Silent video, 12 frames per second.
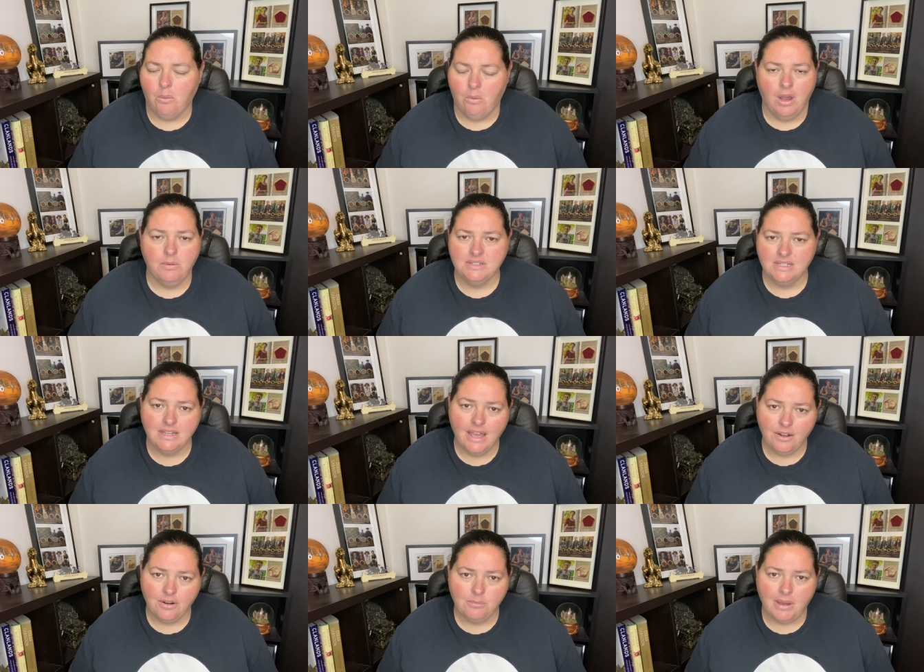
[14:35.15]
Why was he
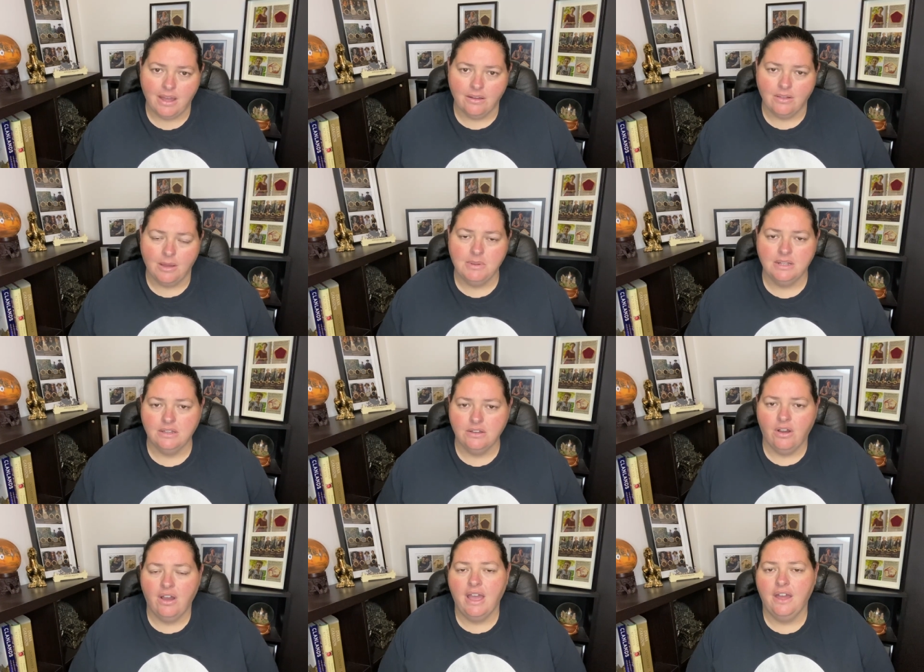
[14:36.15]
out on bail? I mean, the
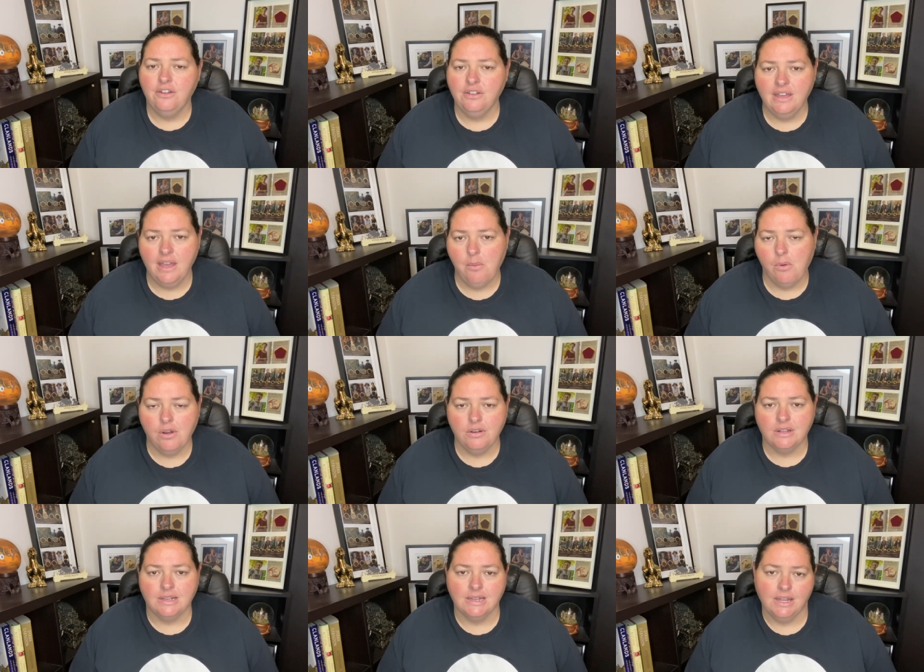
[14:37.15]
guy, I don't care
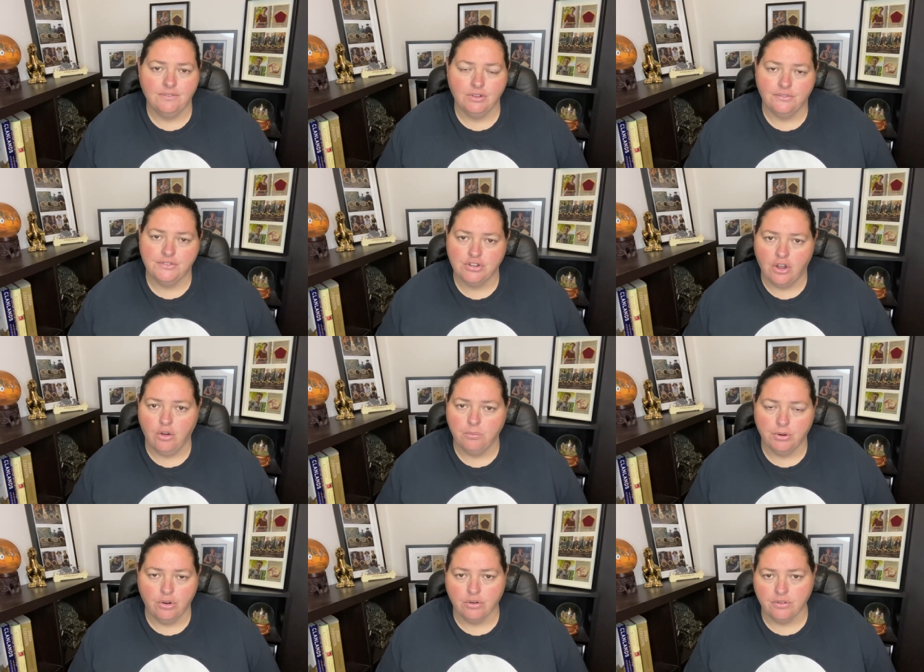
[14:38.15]
what level of child
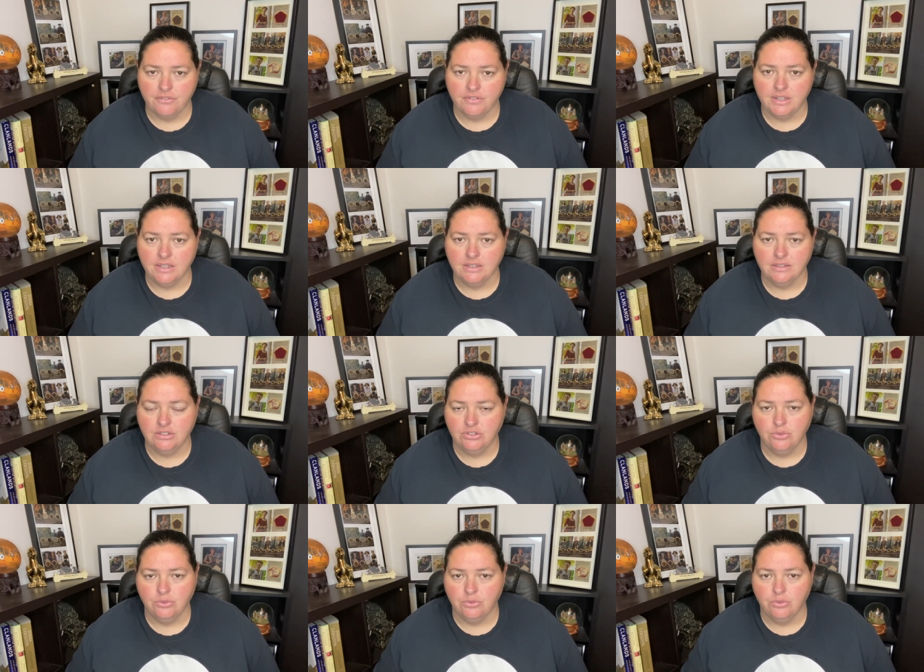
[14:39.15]
pornography
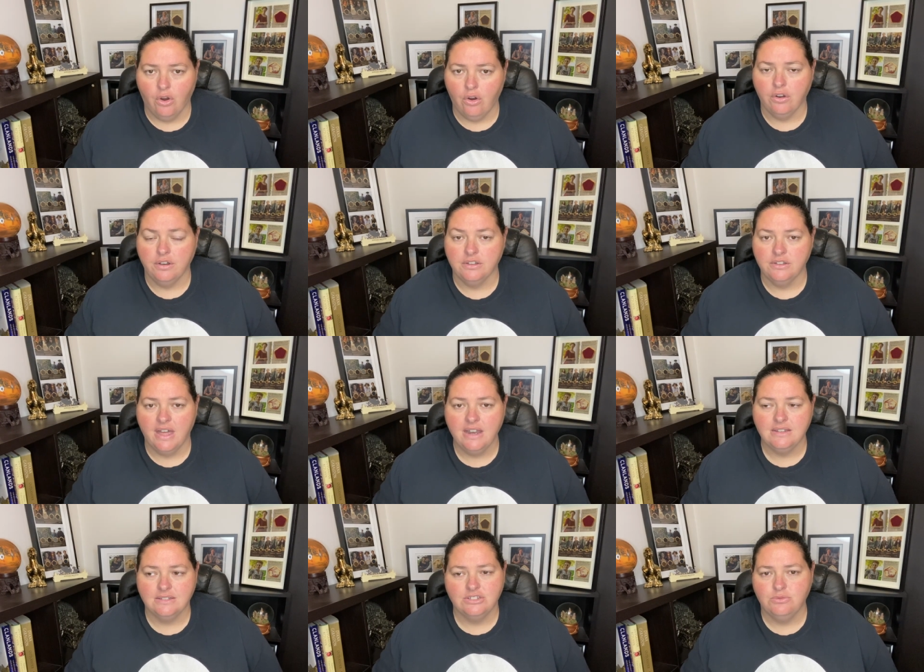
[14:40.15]
you're on,
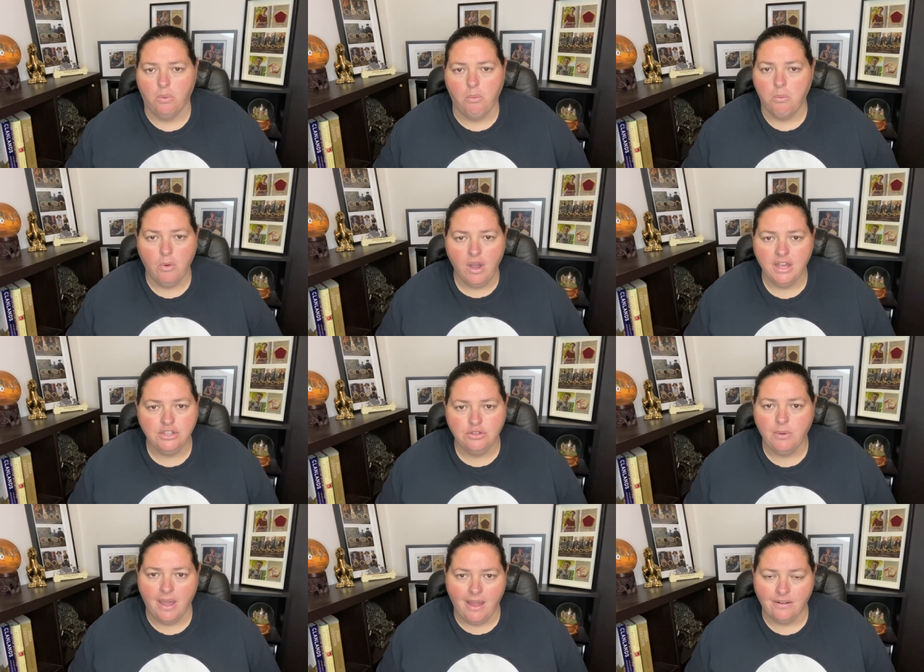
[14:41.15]
that, why are
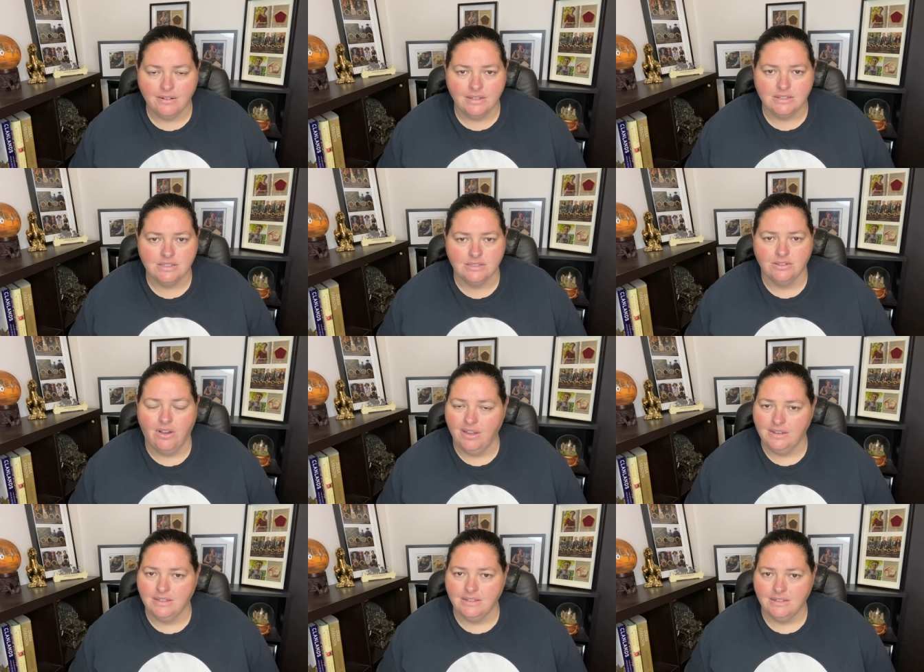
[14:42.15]
you out in
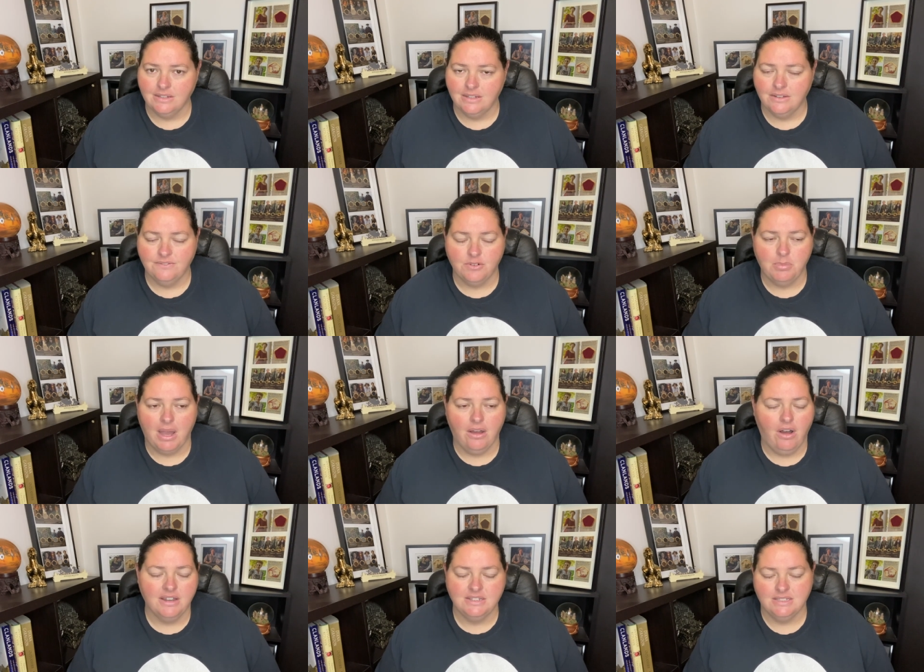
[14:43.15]
society for
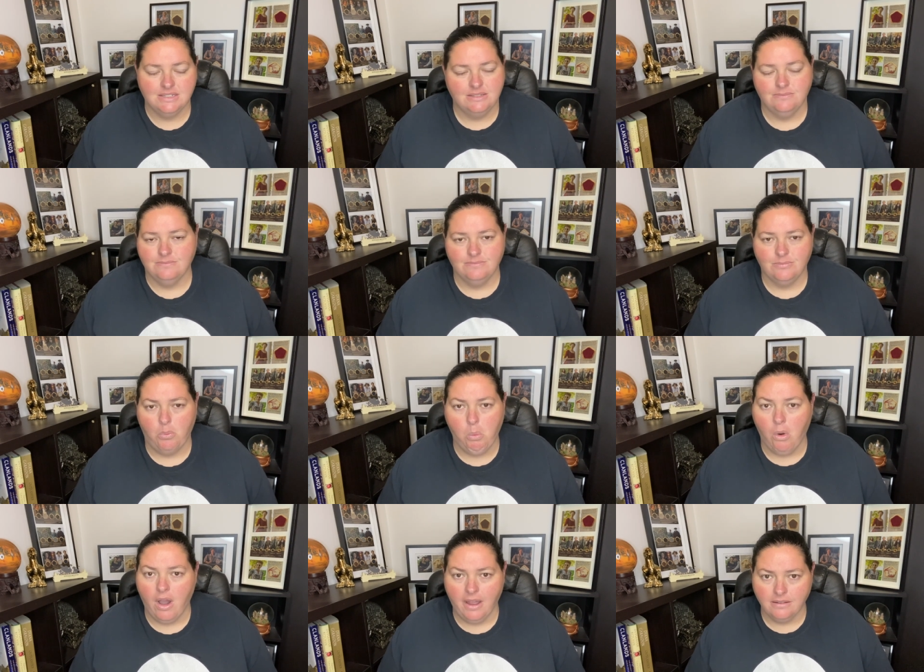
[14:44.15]
bail? I just,
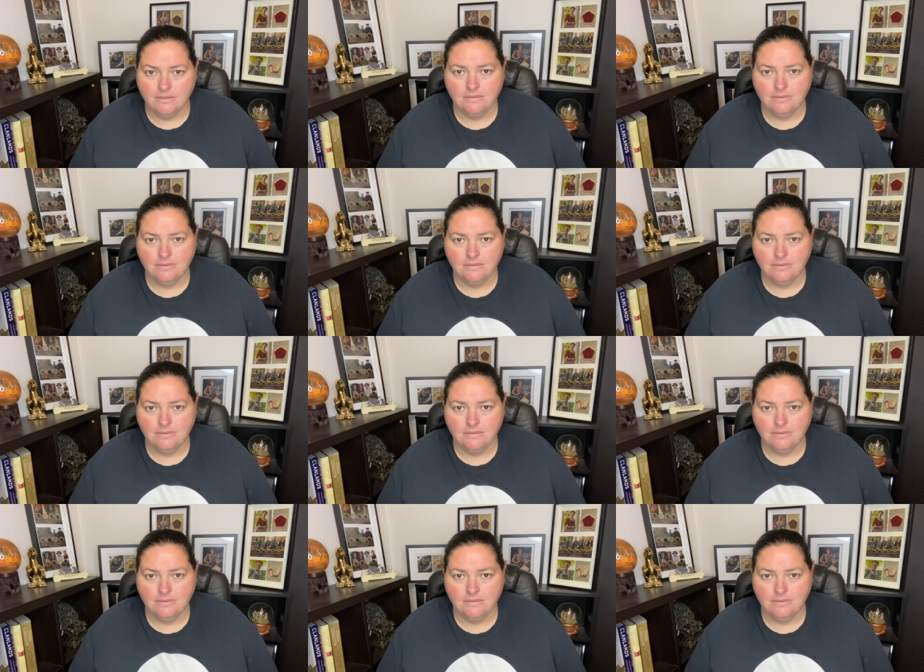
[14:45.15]
why?